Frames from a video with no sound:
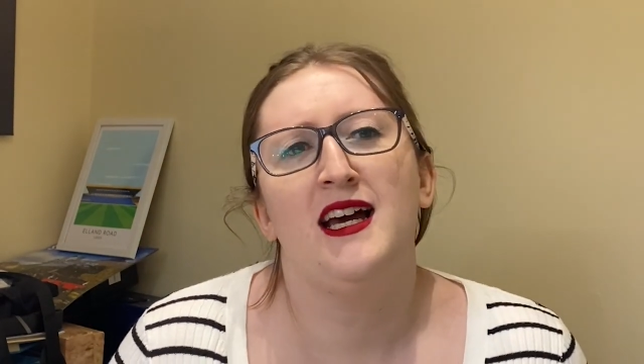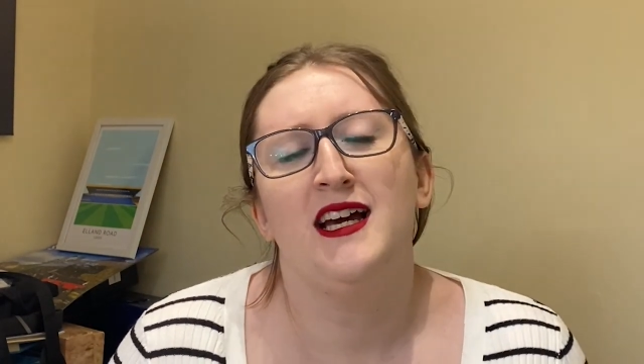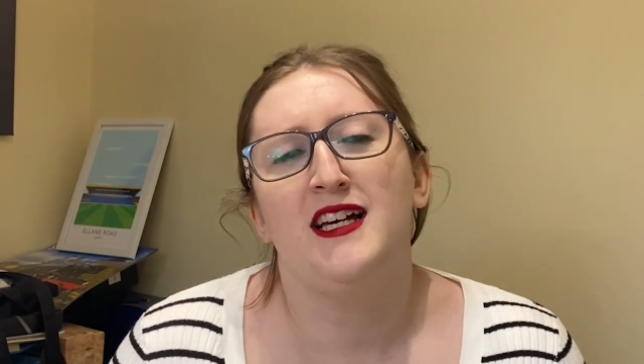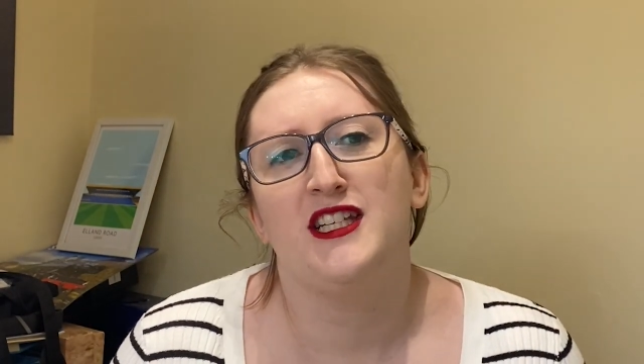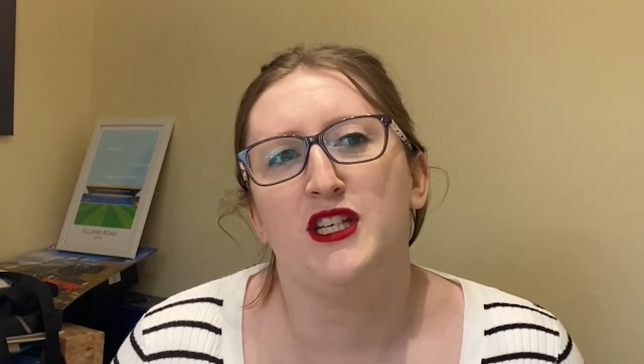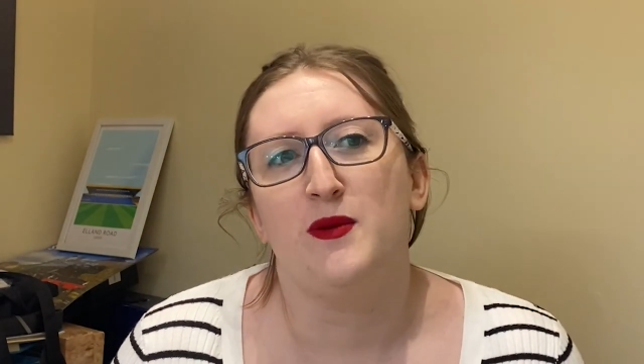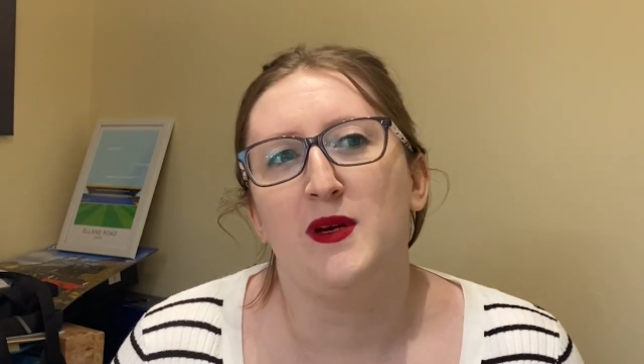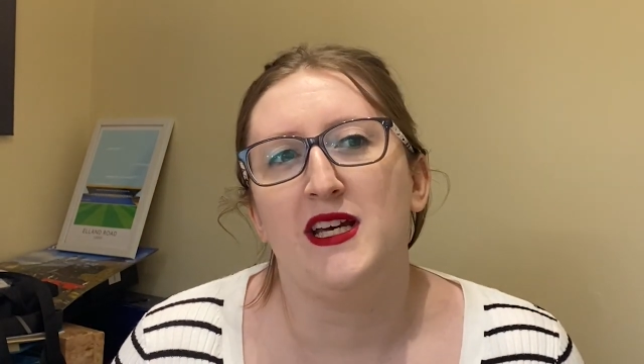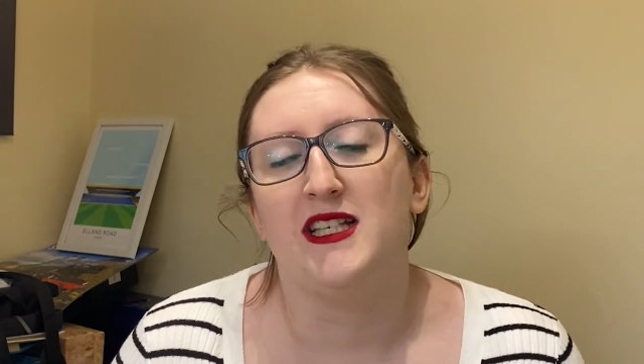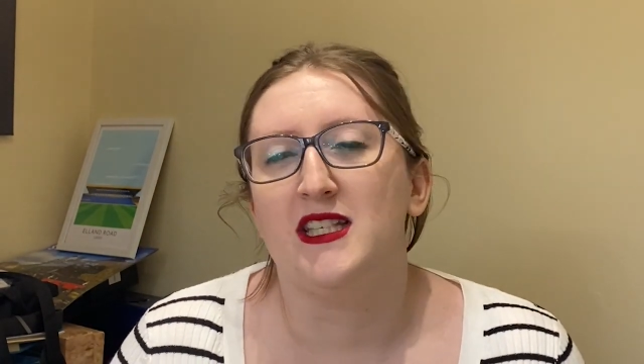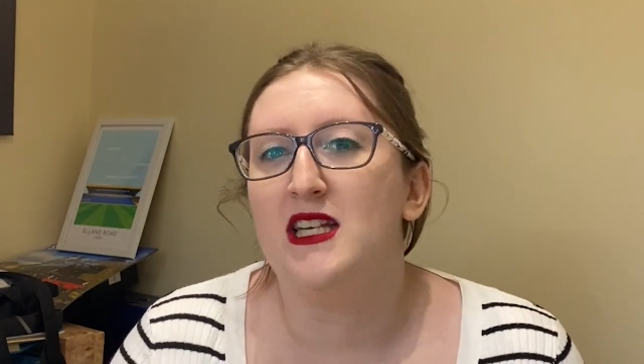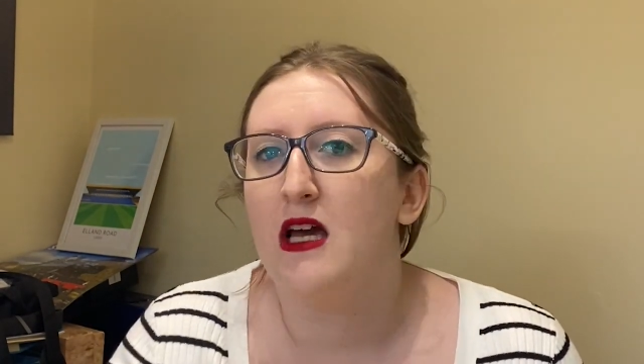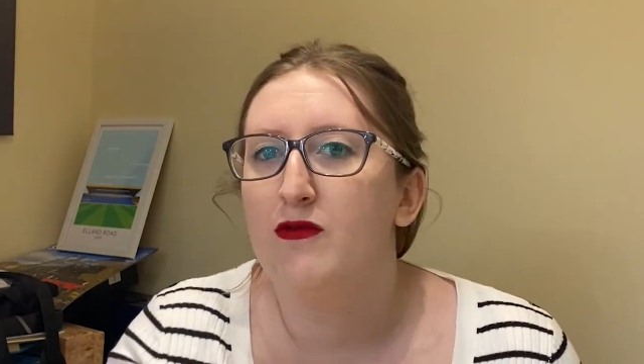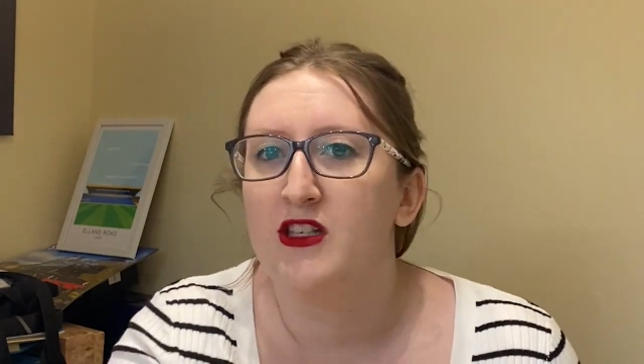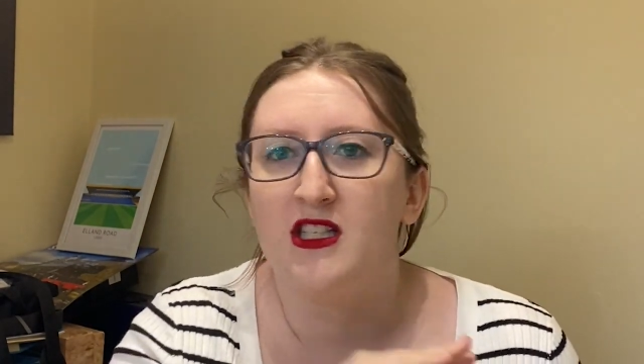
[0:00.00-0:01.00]
So it's
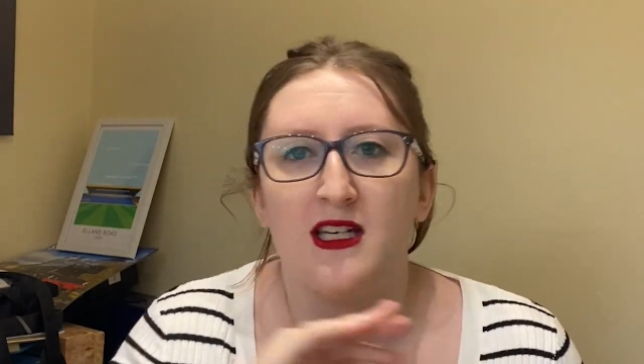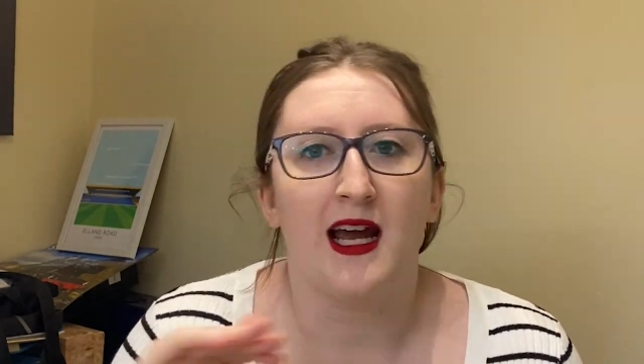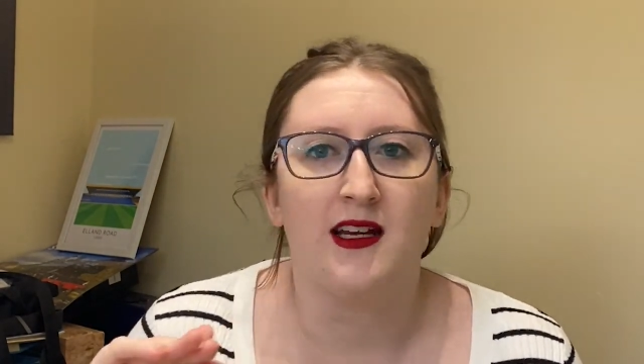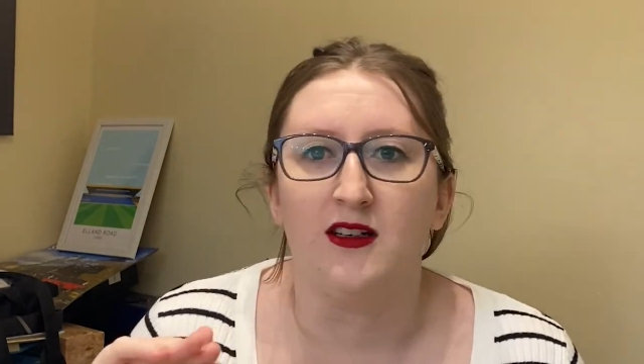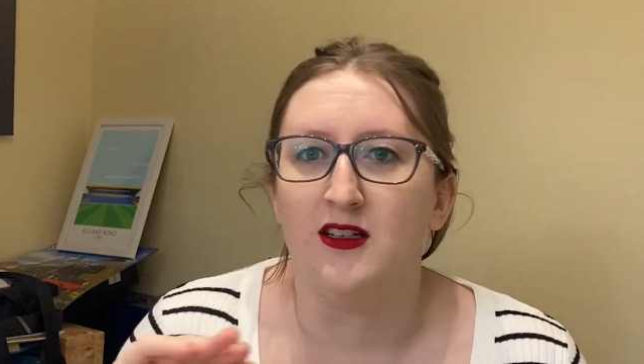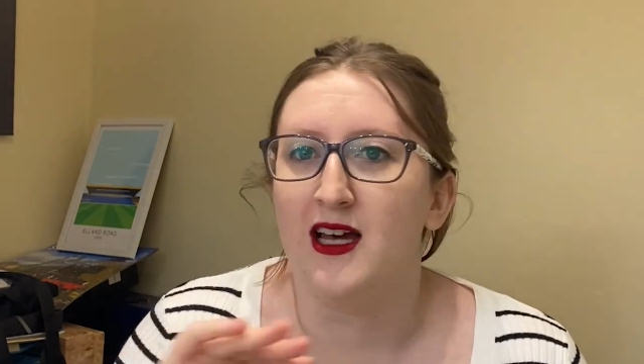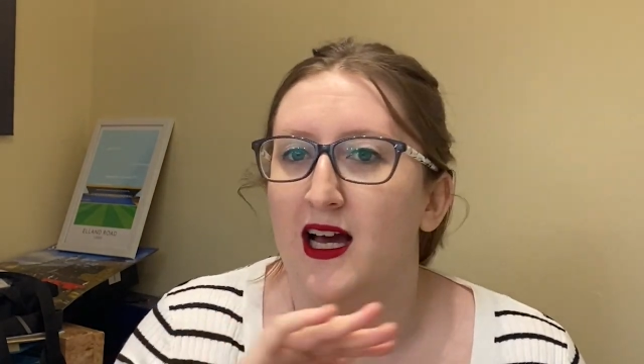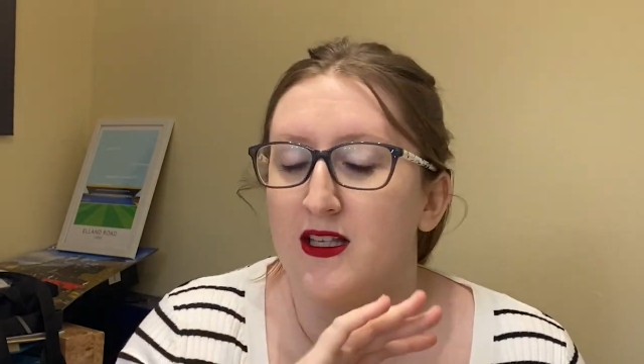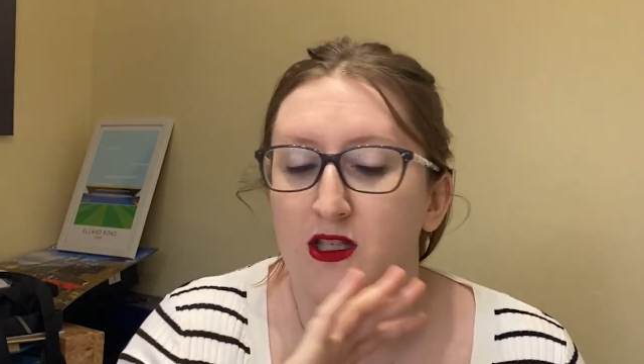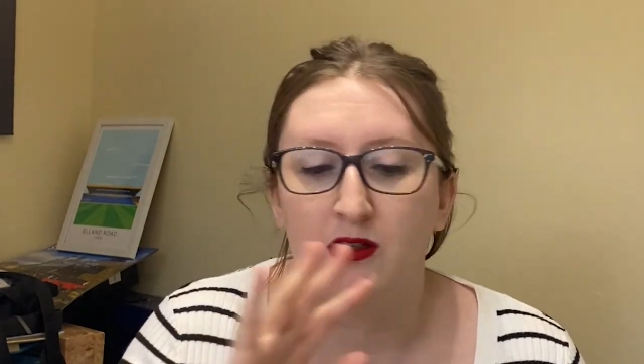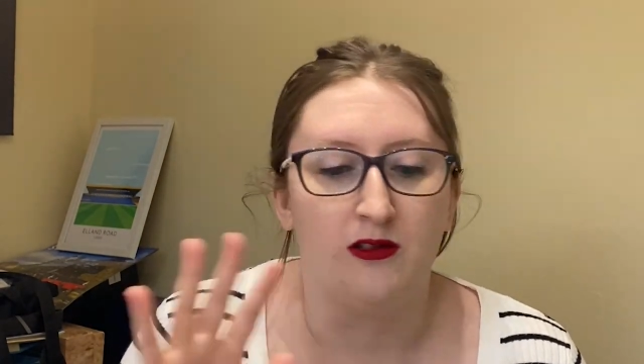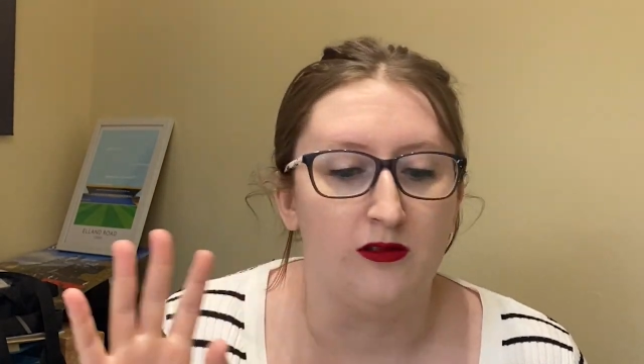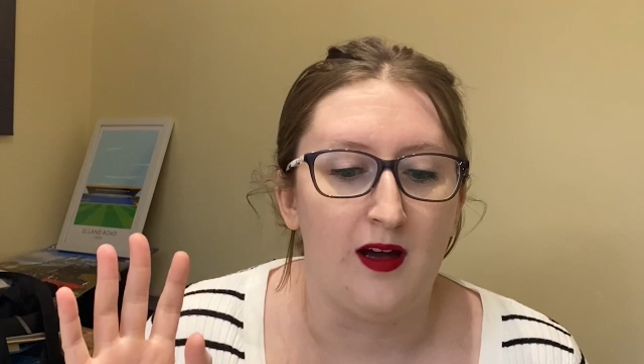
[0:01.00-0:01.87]
never stagnant at all.